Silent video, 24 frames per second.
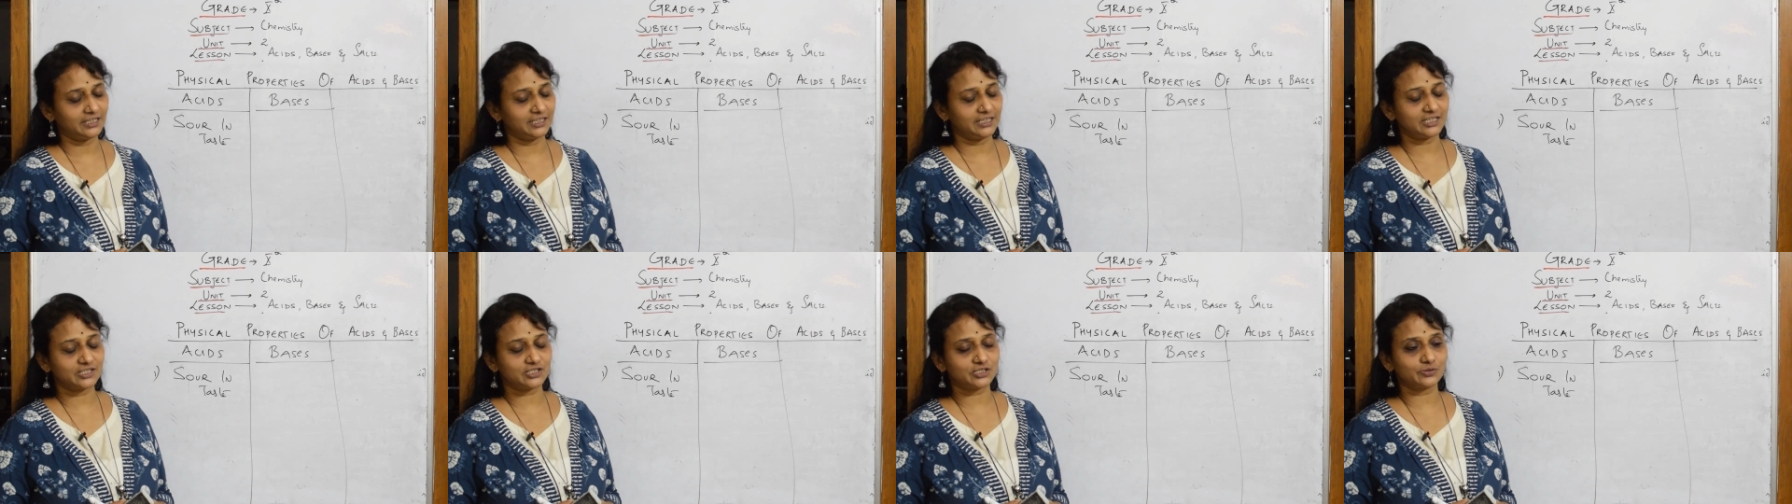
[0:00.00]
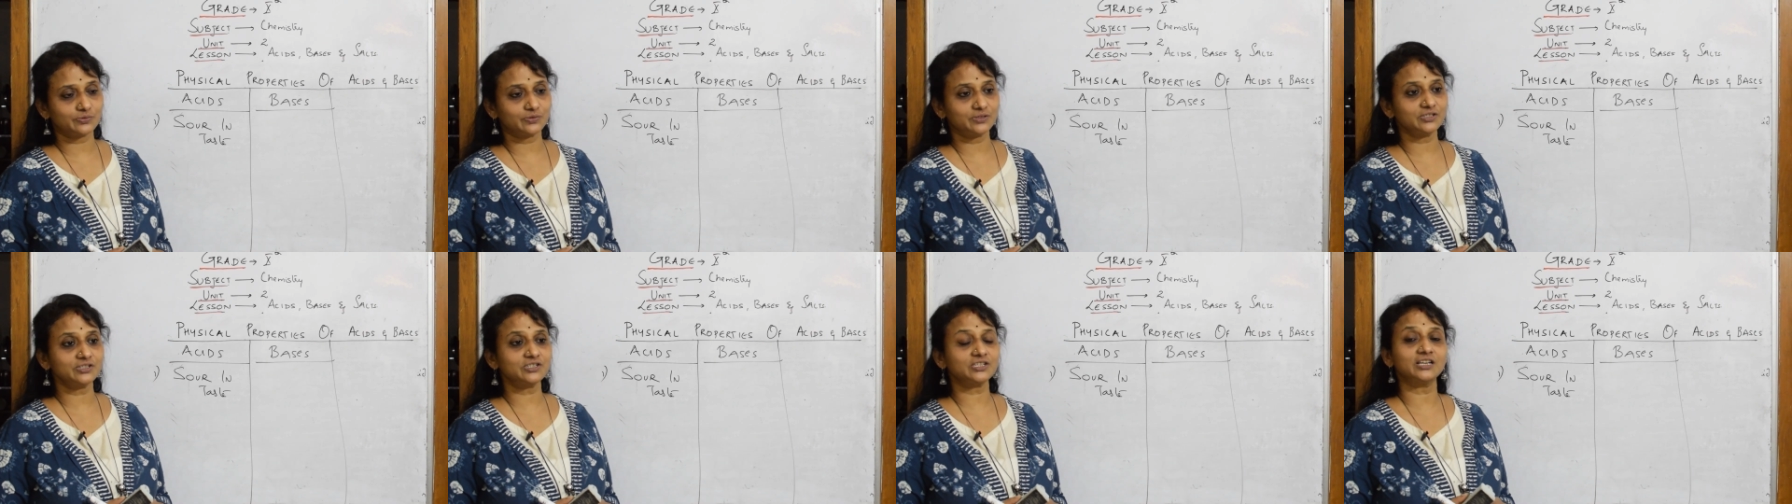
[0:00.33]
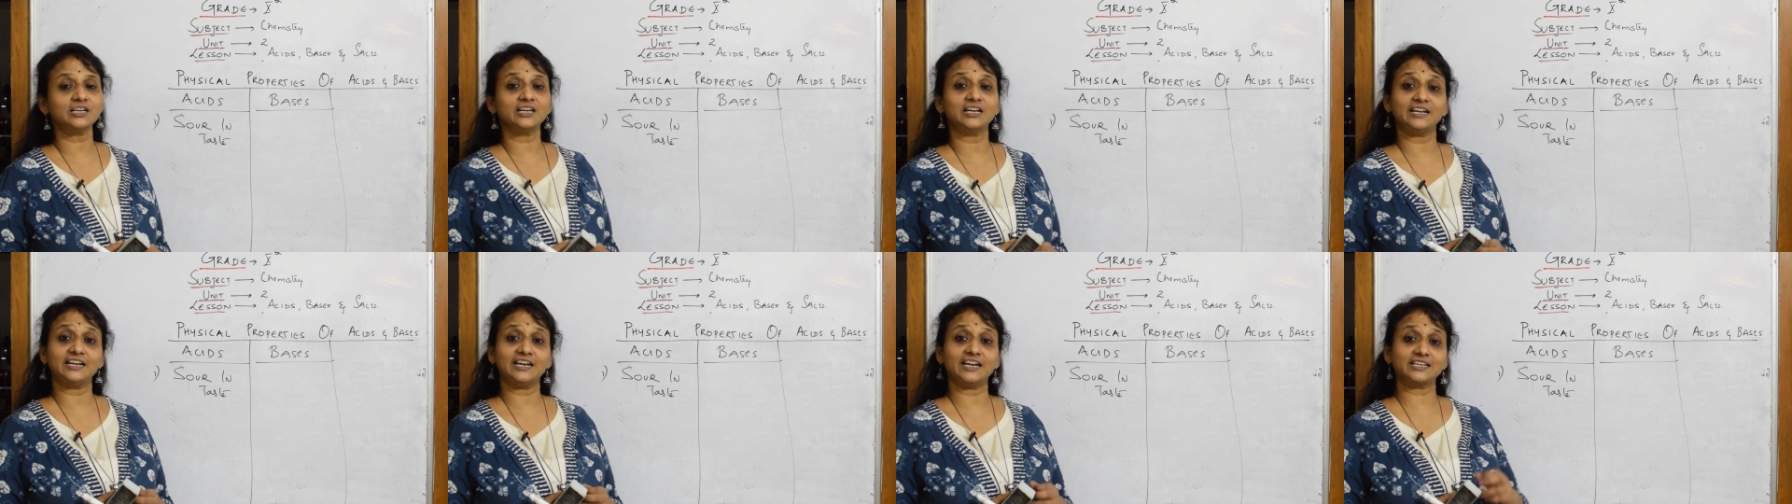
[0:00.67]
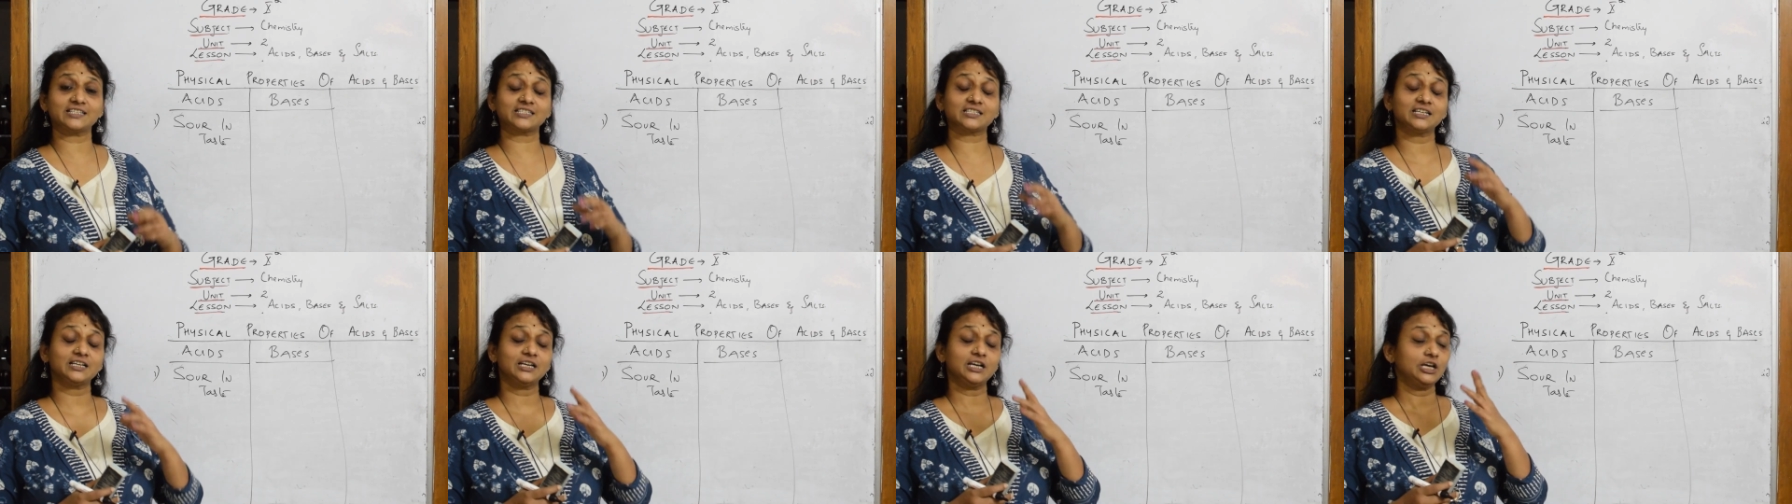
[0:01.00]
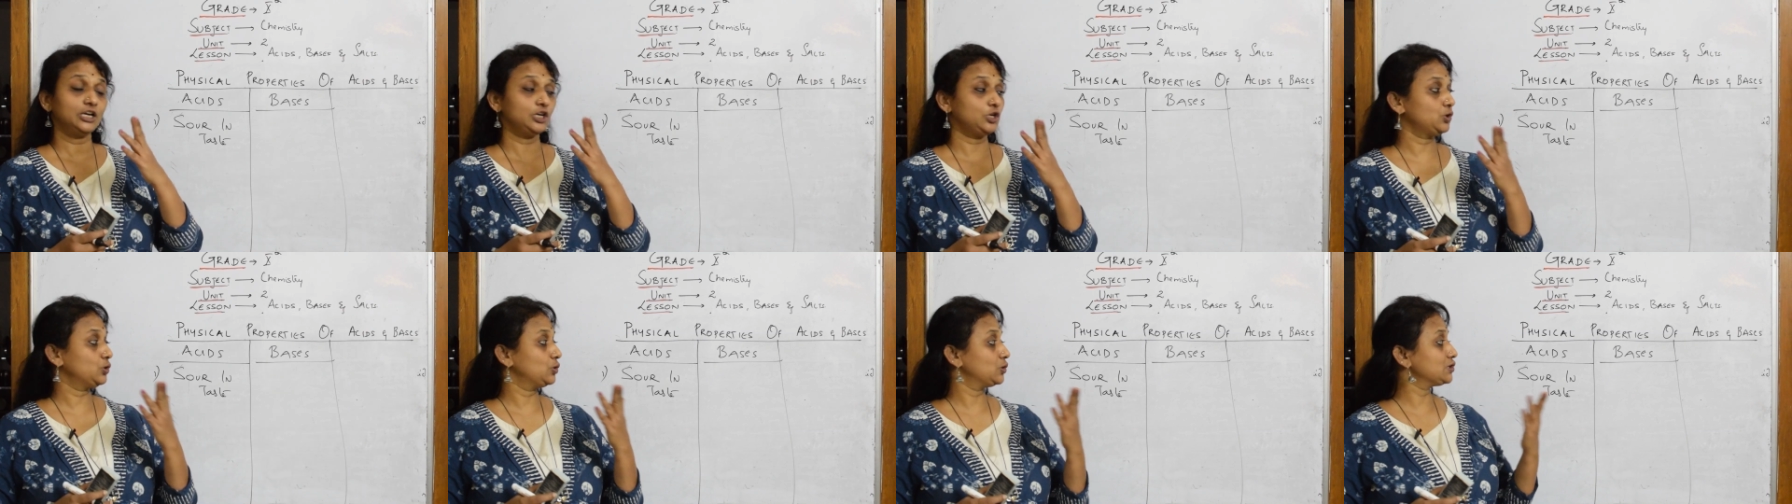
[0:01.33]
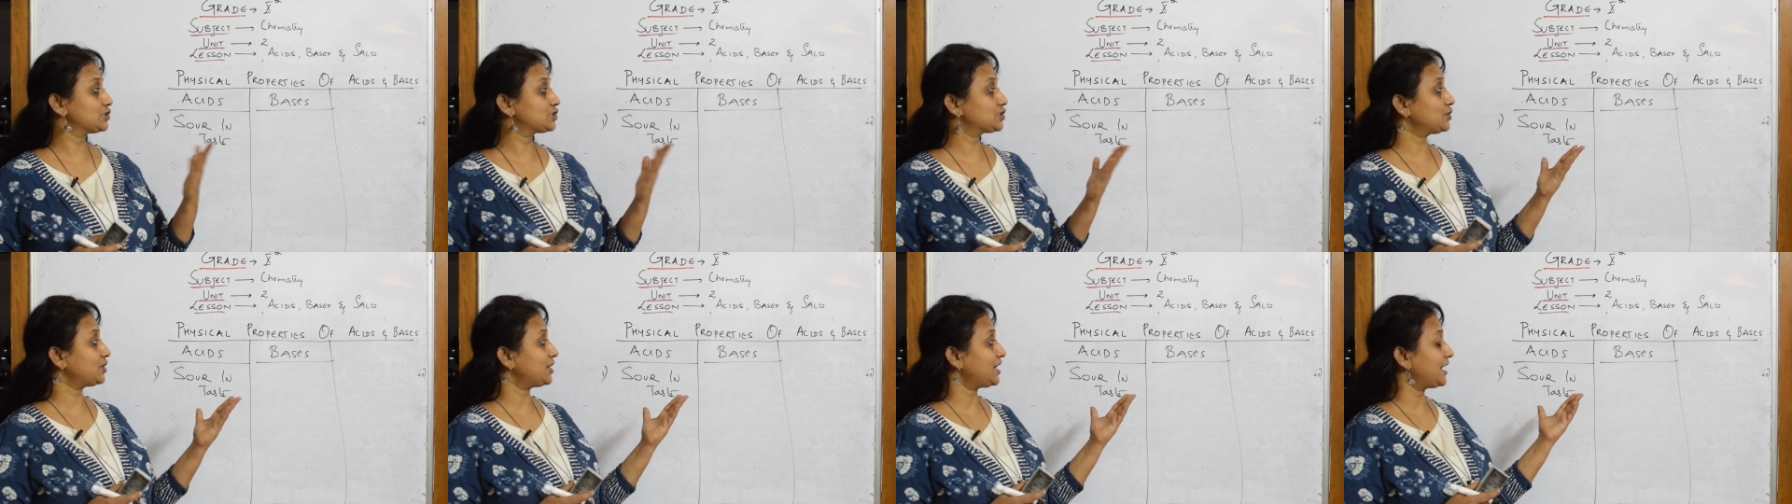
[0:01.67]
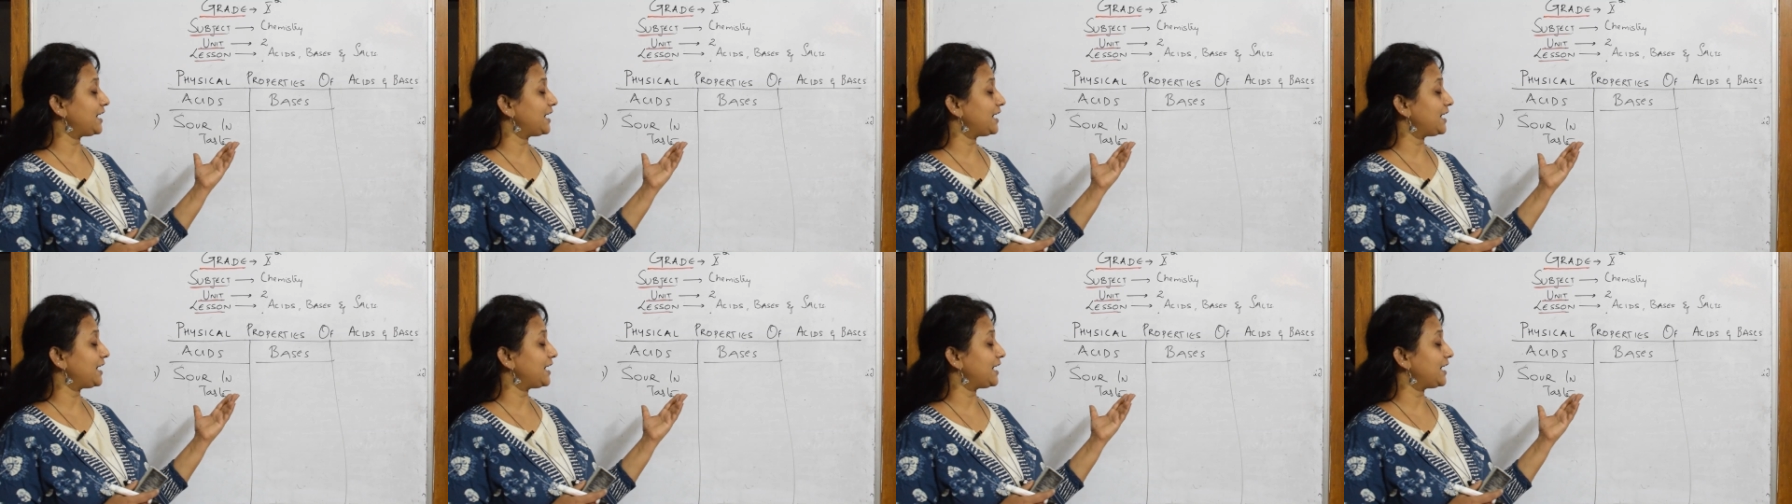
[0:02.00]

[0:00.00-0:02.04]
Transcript: yes students next you also